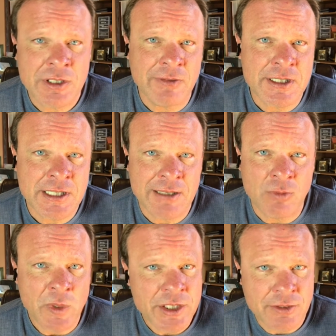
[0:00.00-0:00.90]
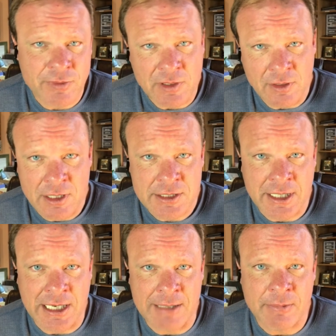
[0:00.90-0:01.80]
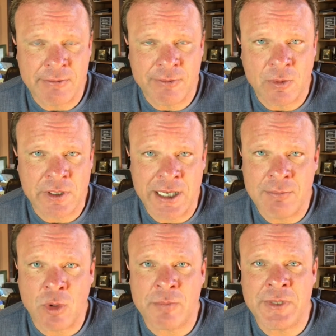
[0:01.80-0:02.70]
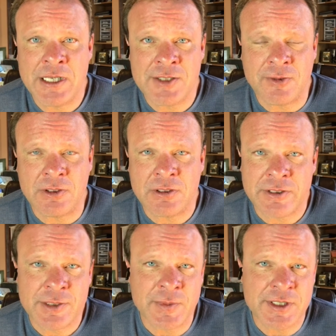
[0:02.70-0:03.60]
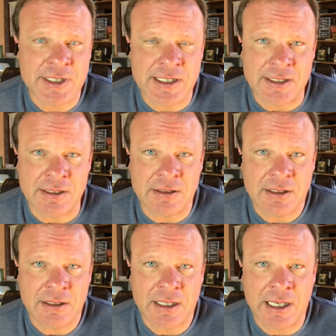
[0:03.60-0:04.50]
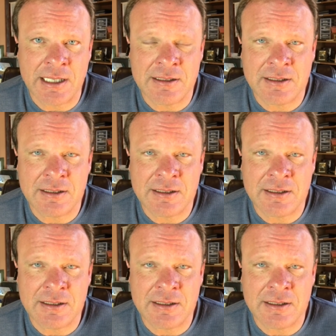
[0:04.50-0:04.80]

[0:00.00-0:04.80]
of us have wished for a long time for a more peaceful Christmas season and